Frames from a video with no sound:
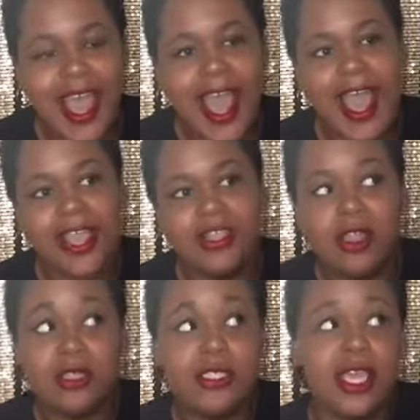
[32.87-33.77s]
I
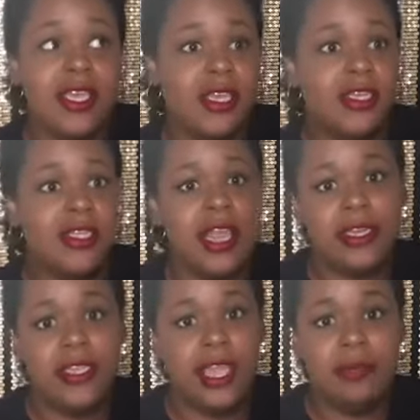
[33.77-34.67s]
lost like
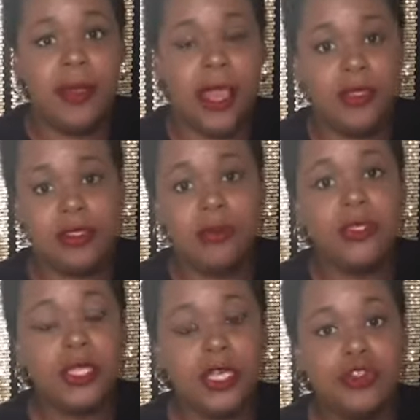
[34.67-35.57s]
98 pounds,
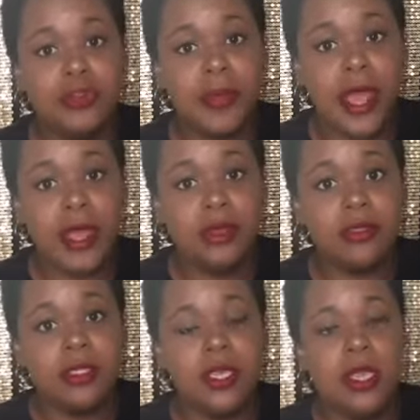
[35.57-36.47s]
almost 100
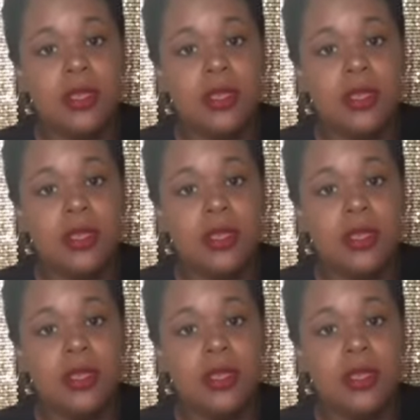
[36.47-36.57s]
pounds